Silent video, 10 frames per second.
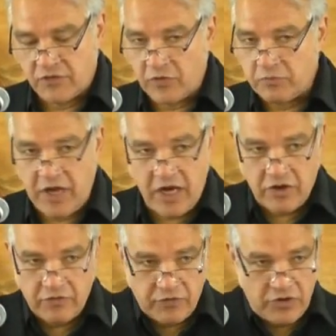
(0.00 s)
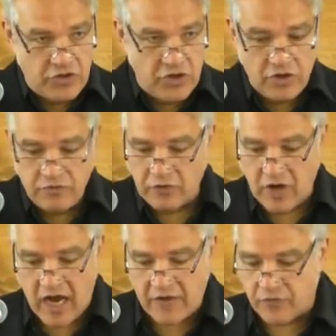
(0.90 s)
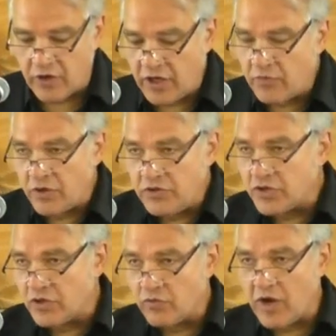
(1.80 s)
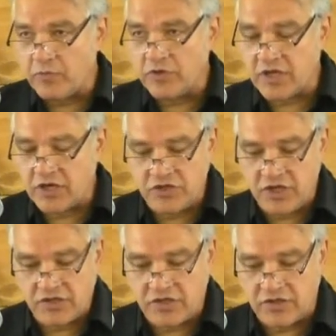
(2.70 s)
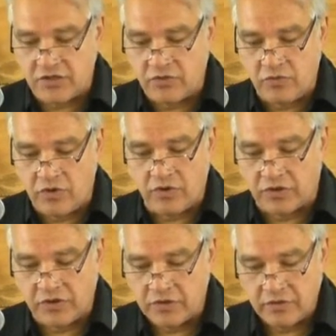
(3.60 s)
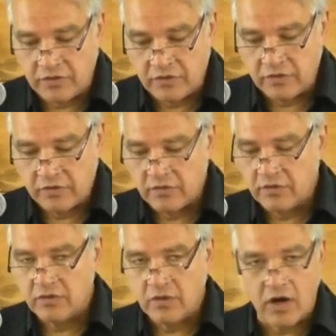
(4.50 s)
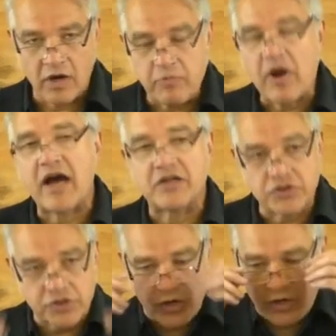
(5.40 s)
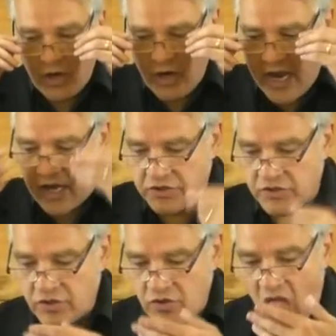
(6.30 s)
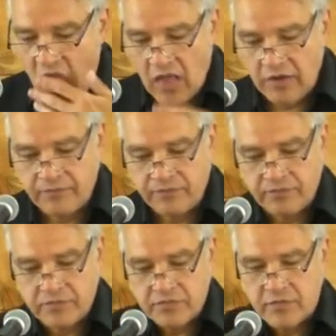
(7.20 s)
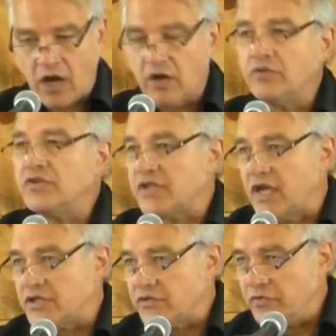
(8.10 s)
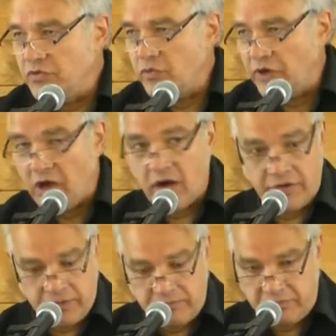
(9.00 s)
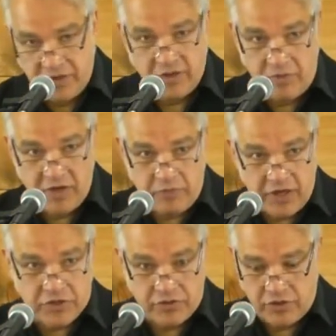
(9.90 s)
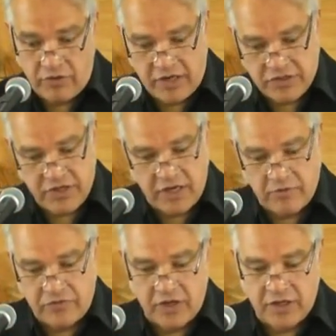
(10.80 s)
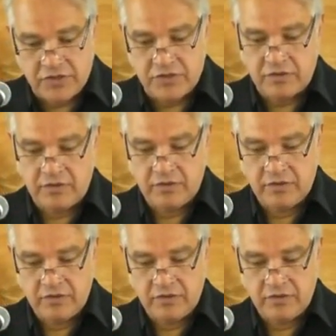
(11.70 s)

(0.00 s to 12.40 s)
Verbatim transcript: So, for Peter, for you, for I, for anyone who's going to represent Jesus in the world, our posture and our attitude, our own sense of who we are in the, in the big picture, the grand scheme of things,